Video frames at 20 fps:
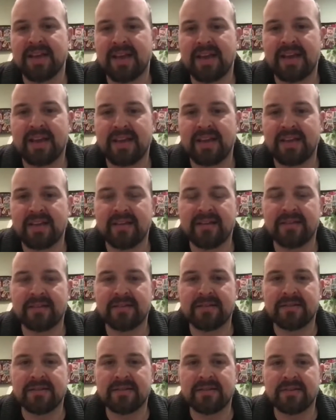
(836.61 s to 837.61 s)

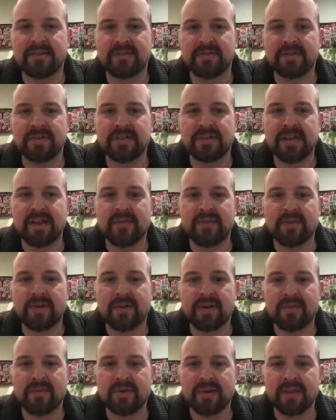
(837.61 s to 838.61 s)
And, she
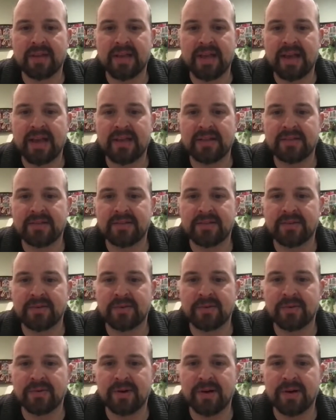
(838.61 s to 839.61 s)
never really had
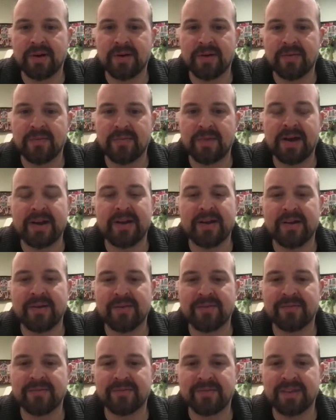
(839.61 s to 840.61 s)
to, I
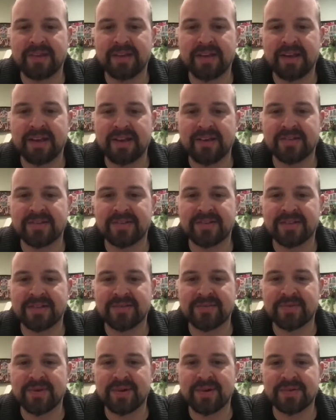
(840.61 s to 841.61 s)
know, yeah, Garrett
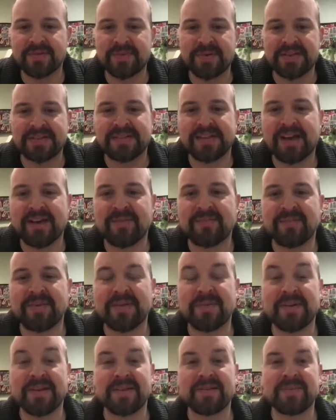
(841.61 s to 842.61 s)
says we're all spaced out, blaming it